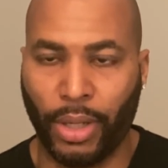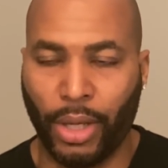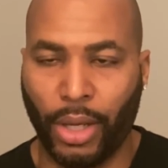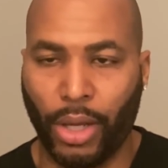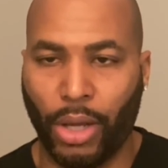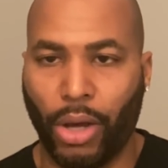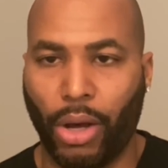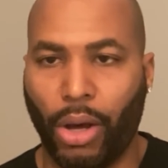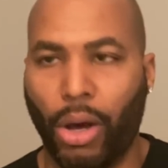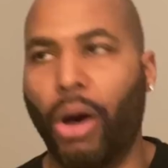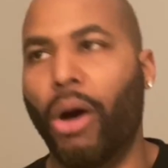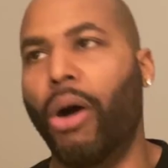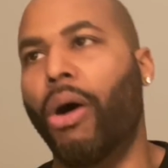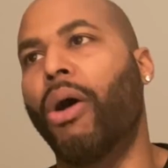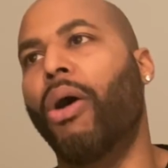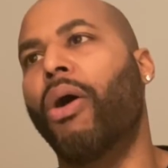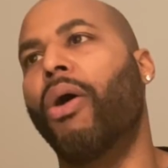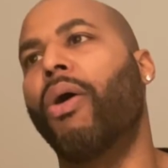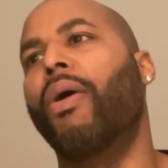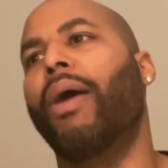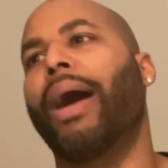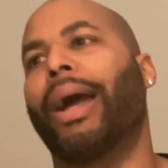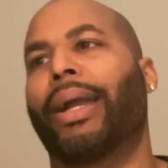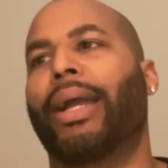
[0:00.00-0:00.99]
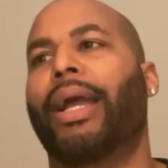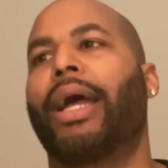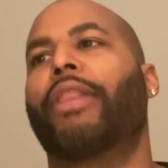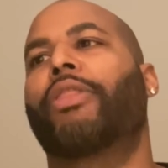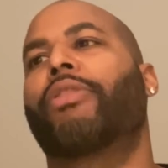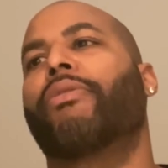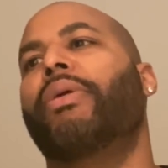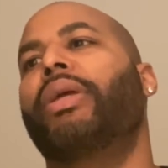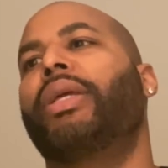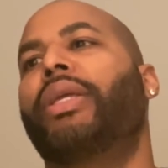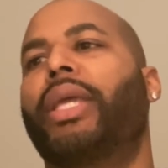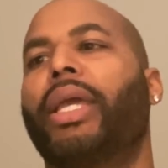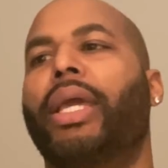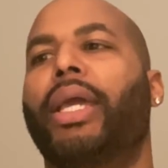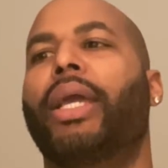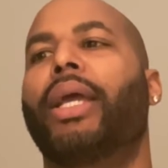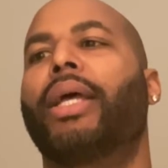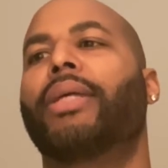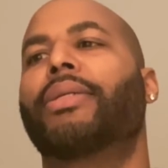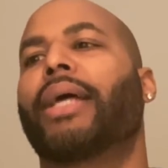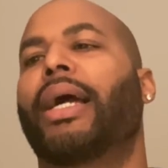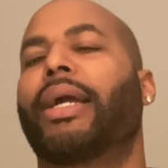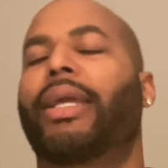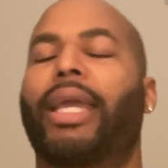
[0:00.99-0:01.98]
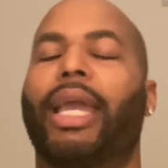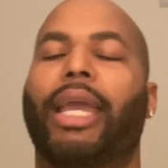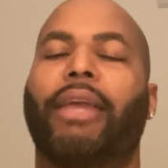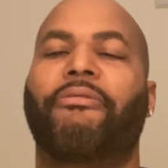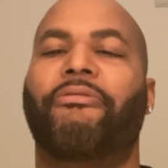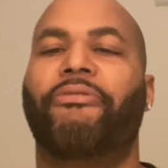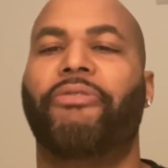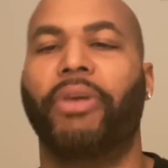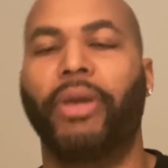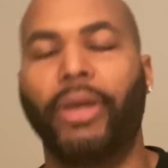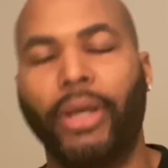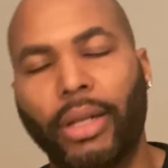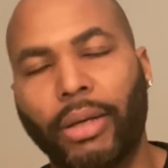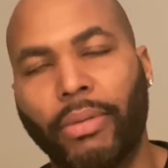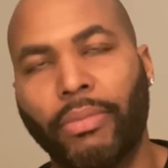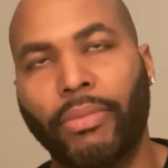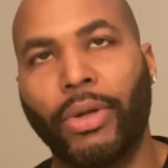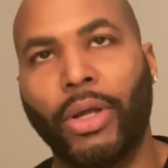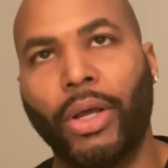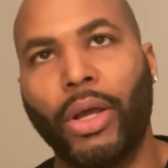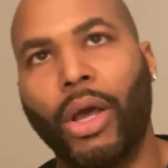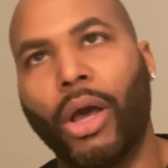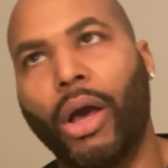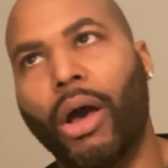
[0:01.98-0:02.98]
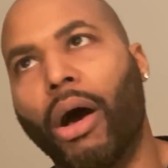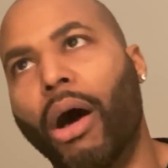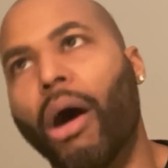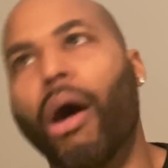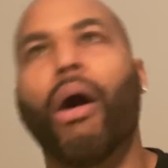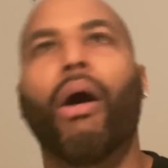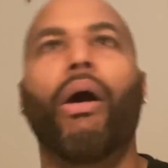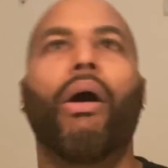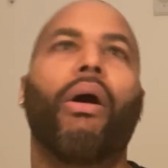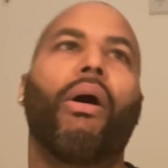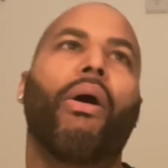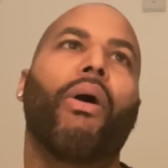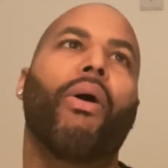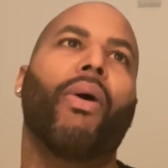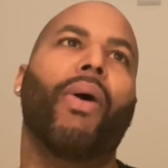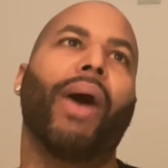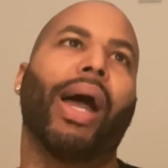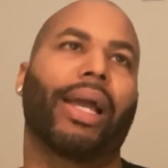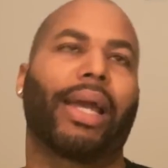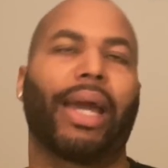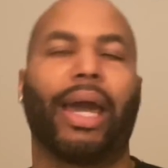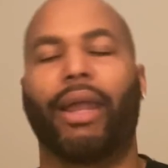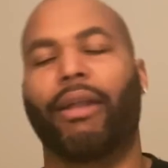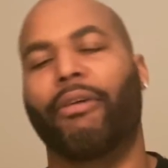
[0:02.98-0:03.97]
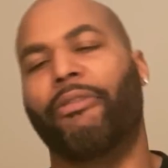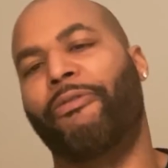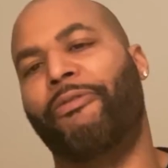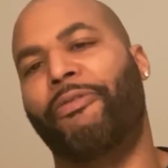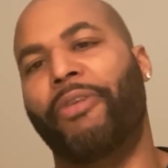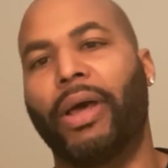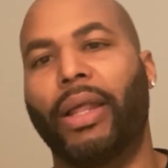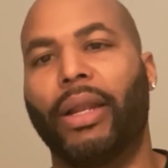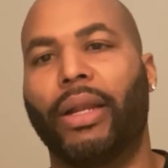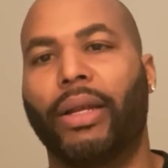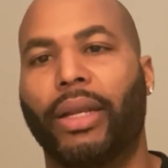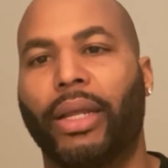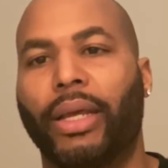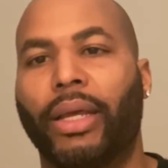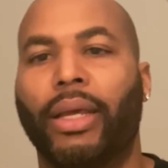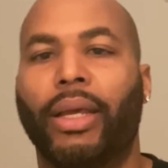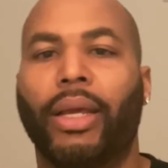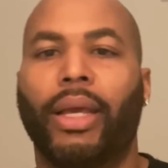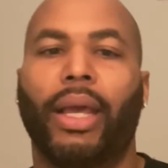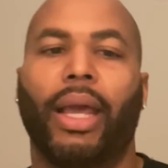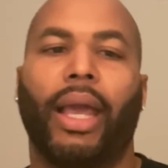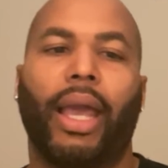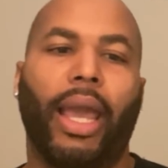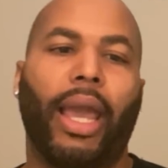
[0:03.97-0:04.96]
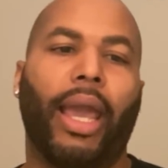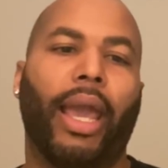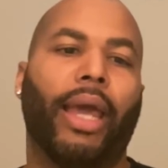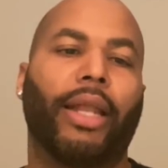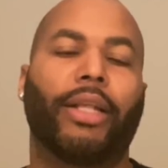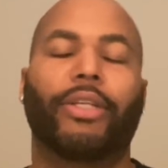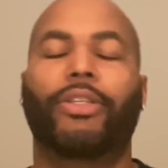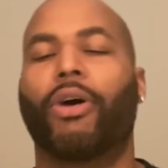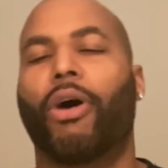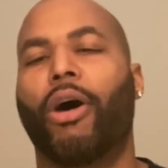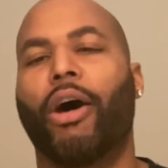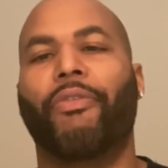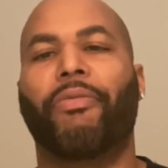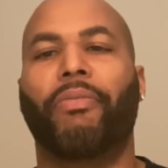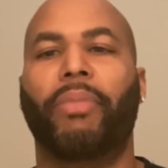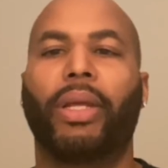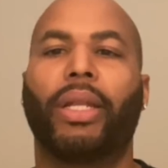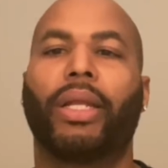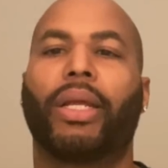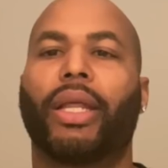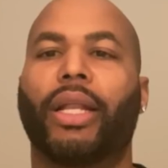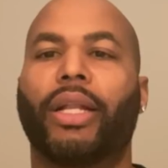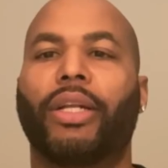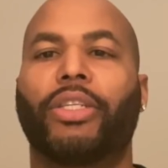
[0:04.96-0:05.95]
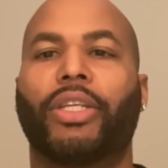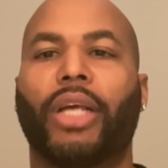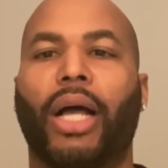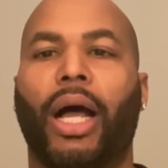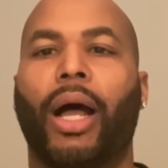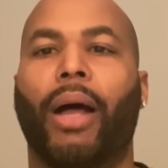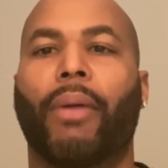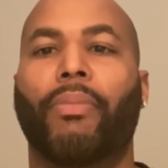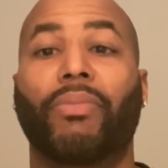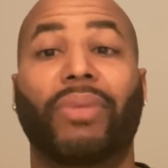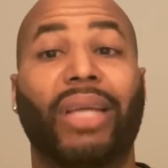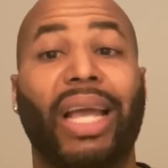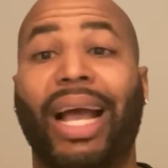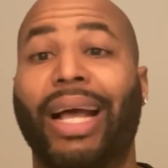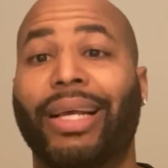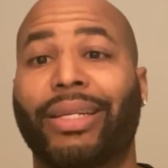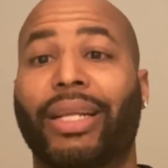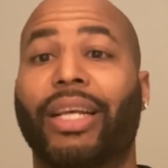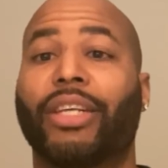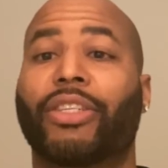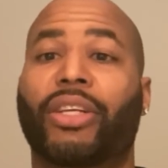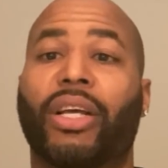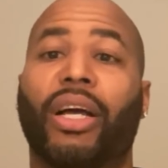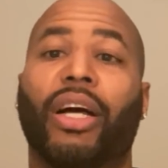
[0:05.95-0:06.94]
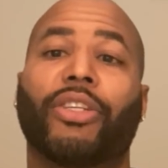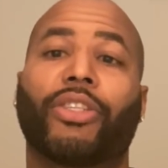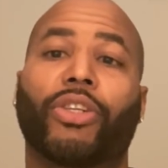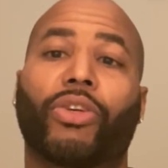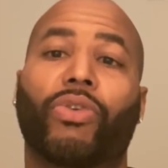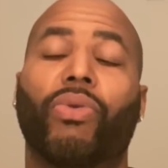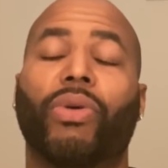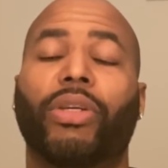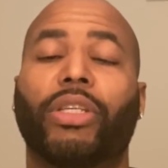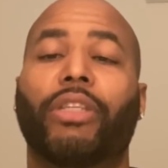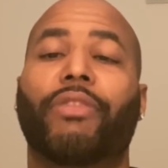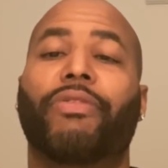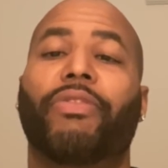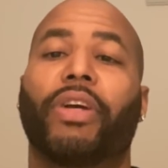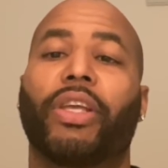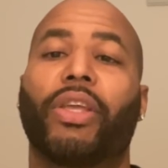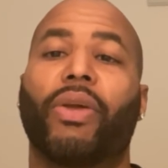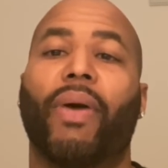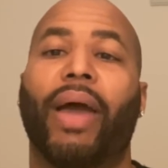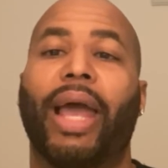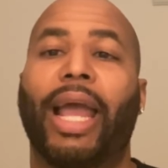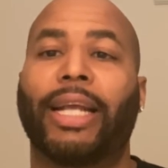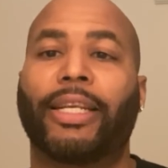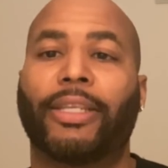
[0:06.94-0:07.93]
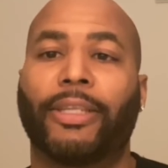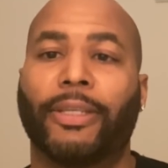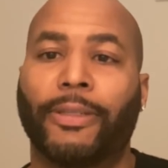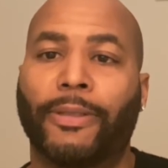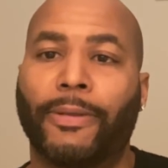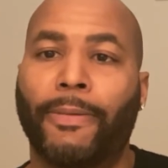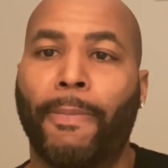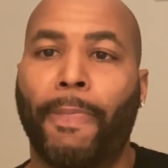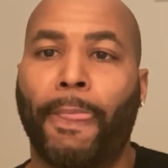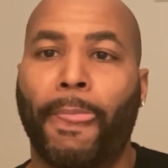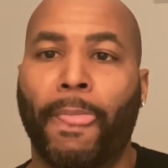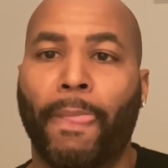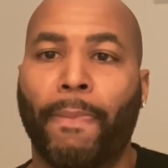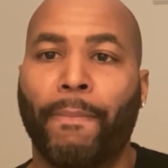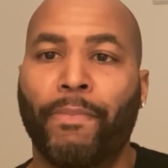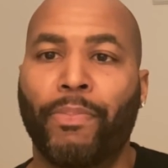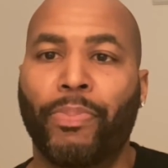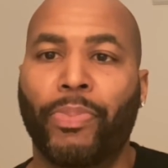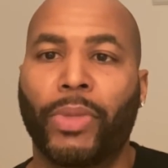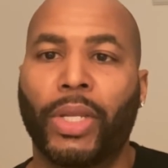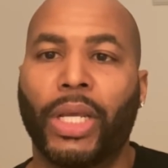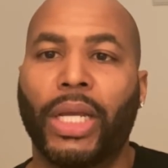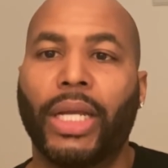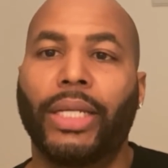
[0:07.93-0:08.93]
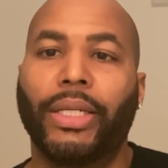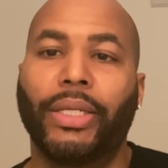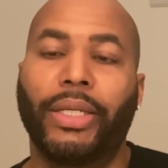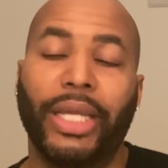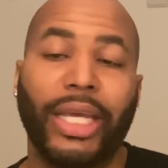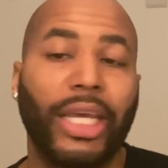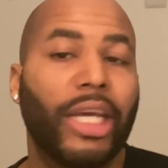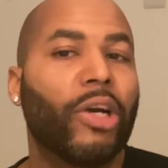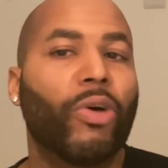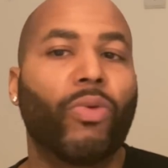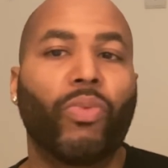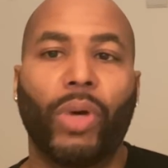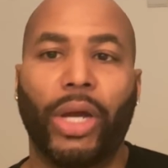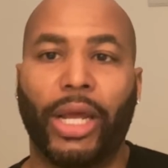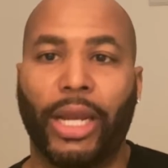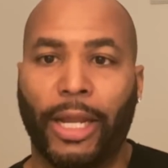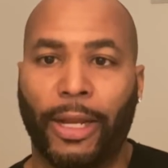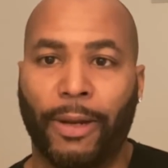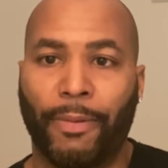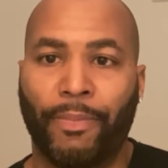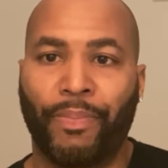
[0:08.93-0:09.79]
Oh, I got 3 kids, I can't feed them. Oh, I got a felony and it's hard for me to get a job. Guys, there's consequences for your actions. Deal with it.